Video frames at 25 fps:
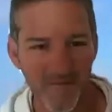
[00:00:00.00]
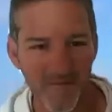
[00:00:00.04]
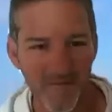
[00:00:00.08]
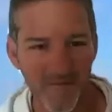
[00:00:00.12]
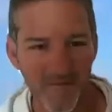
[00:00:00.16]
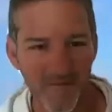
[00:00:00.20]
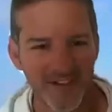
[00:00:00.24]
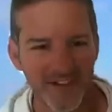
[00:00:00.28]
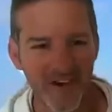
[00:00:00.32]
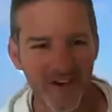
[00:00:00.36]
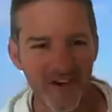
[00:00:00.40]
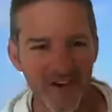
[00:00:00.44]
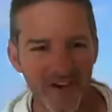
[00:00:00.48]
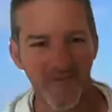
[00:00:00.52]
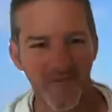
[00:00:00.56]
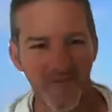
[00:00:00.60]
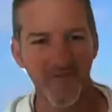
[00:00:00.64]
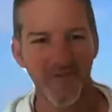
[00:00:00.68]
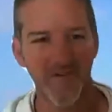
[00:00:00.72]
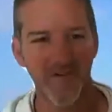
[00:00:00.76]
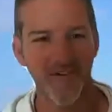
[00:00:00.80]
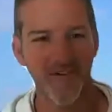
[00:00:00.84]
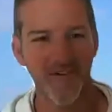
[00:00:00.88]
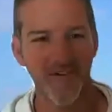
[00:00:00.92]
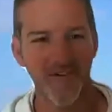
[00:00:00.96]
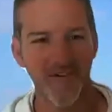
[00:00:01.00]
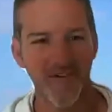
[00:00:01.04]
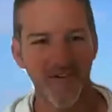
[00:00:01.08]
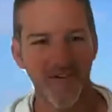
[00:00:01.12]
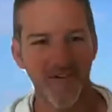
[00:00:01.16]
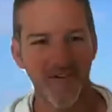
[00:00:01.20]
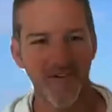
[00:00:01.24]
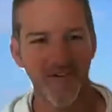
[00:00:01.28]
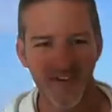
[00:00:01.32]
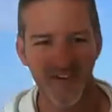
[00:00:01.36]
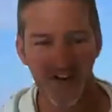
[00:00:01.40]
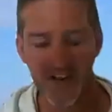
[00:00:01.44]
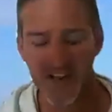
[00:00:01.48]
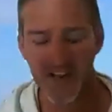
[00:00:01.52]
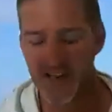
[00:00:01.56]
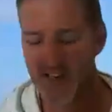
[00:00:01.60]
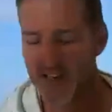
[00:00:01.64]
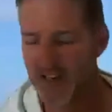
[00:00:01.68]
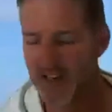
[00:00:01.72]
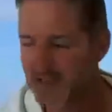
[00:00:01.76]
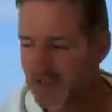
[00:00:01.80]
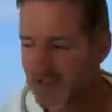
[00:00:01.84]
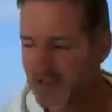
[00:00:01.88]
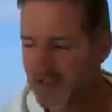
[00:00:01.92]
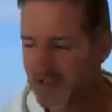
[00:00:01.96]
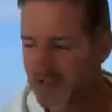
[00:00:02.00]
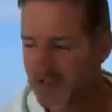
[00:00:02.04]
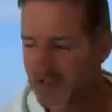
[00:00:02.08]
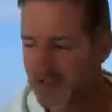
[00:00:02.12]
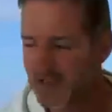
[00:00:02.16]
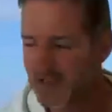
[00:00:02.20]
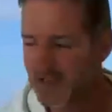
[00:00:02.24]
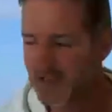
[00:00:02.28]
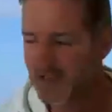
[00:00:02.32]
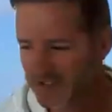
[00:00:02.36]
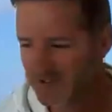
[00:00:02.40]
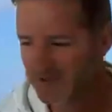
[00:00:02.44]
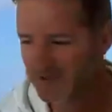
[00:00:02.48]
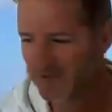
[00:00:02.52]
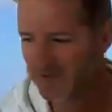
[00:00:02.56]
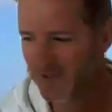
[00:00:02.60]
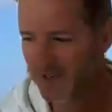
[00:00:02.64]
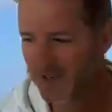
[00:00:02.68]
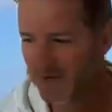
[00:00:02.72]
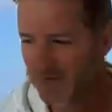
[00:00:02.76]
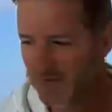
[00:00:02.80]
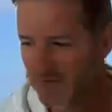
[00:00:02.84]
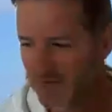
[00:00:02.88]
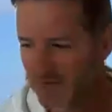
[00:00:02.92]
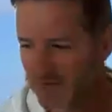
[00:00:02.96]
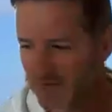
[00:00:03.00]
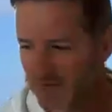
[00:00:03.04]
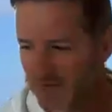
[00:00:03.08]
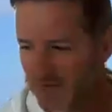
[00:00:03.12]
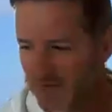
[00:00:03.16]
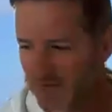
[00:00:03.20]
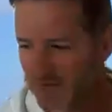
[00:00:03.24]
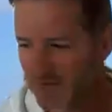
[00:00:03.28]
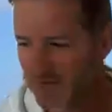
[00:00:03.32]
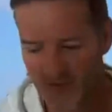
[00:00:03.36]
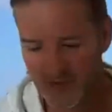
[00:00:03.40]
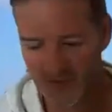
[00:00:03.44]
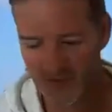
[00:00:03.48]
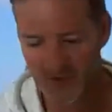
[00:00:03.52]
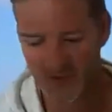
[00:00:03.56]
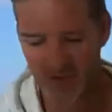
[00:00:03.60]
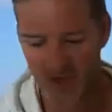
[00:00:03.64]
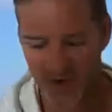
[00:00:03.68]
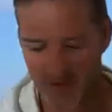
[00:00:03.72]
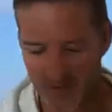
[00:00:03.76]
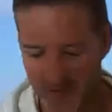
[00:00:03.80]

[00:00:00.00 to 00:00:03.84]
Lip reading: So you literally, to begin with, you just like